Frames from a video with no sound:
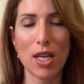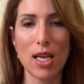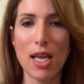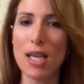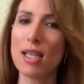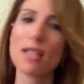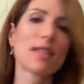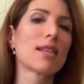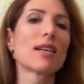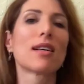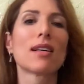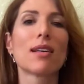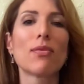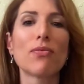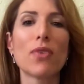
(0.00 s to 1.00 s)
And
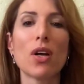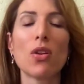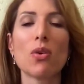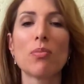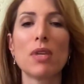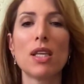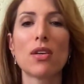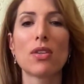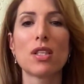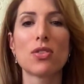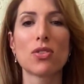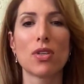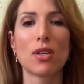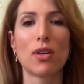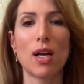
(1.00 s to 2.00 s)
uh, follow me on
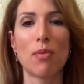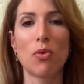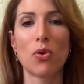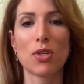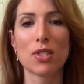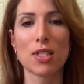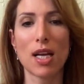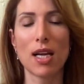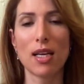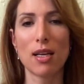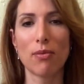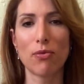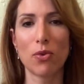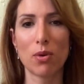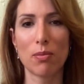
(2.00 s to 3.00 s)
Instagram or sign
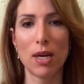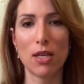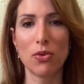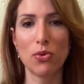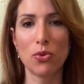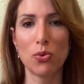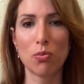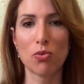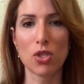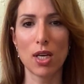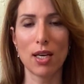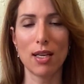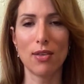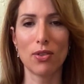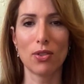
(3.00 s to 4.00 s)
up for my YouTube
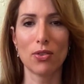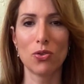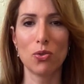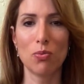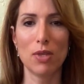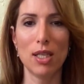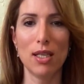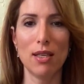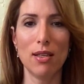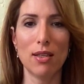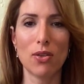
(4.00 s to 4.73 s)
channel to be